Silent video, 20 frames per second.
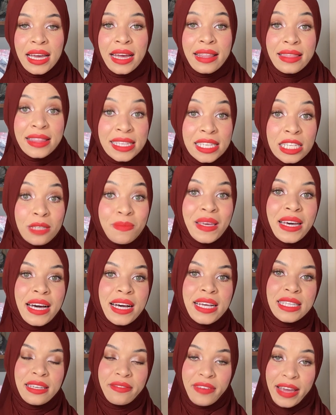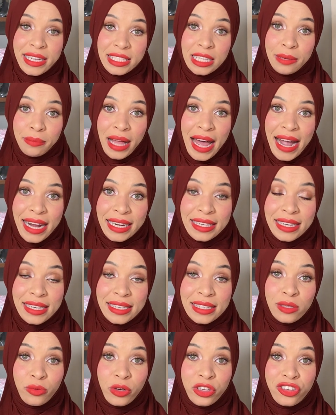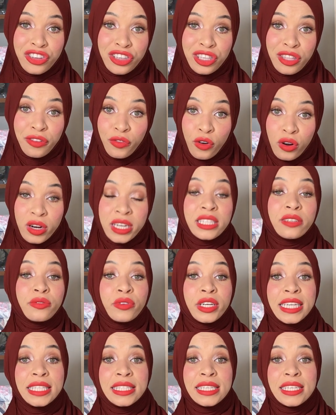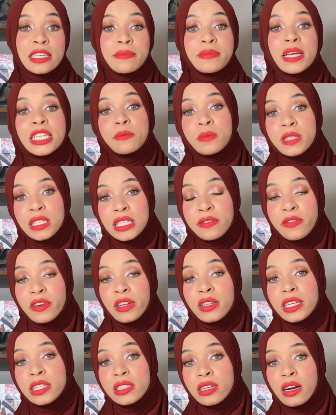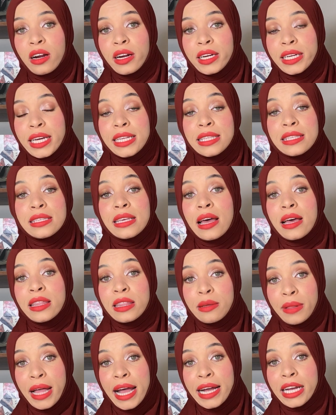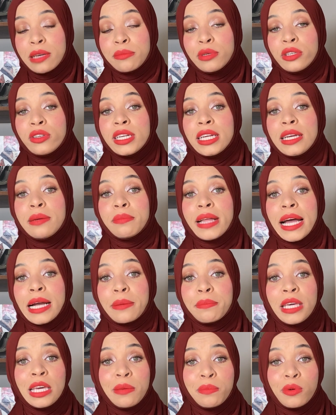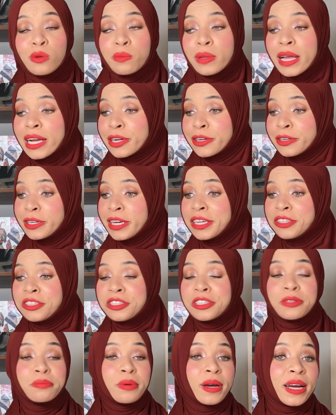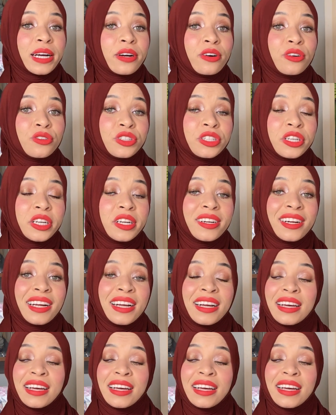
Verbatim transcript: This is because of anti-Blackness, which is the force of racism that specifically targets the Black community, Black people, Black creations, Black culture,